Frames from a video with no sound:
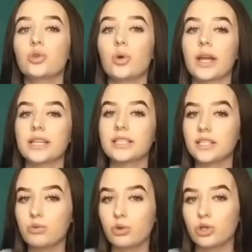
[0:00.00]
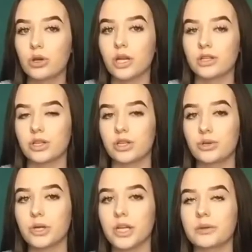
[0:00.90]
So I could see what you guys are
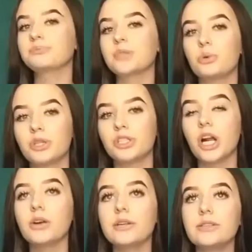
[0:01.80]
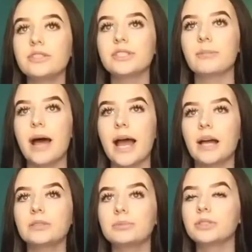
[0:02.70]
doing. We started going over to my
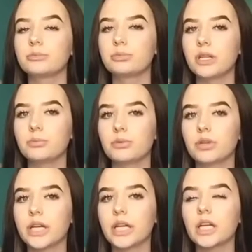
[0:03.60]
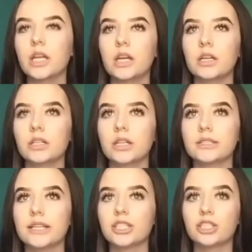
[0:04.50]
house, but it was pretty boring
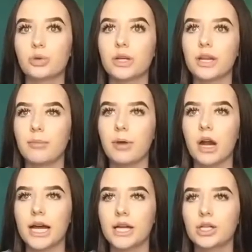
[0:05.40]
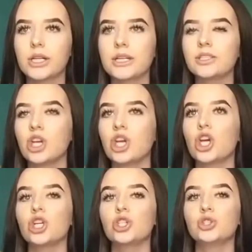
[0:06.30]
because like she wanted to keep an eye on us.